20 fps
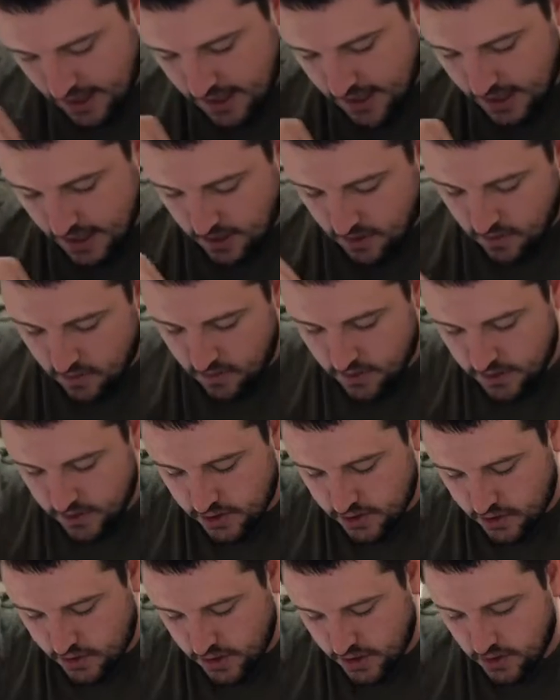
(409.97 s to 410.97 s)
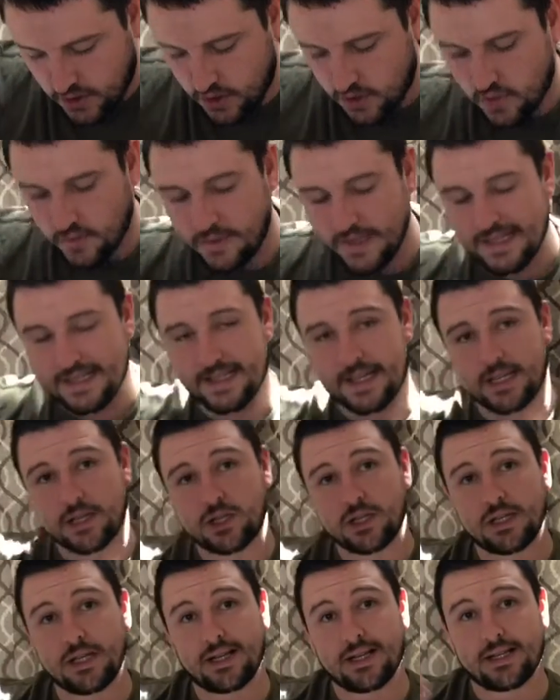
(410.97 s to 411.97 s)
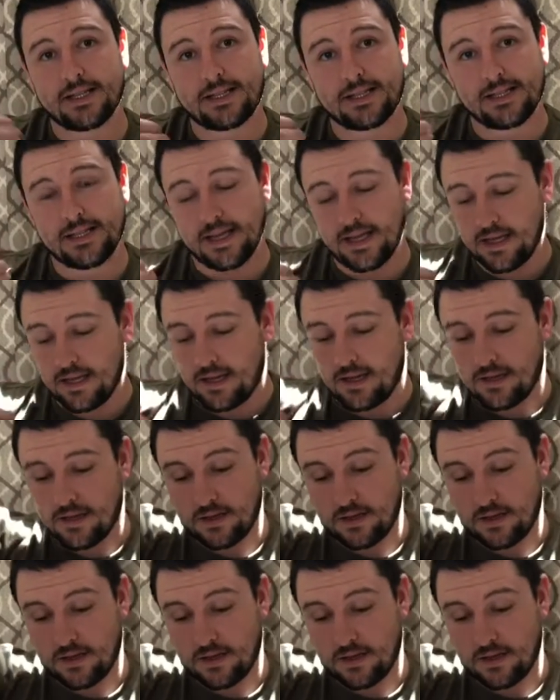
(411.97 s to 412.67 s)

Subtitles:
Now the trigger group is actually going to sit,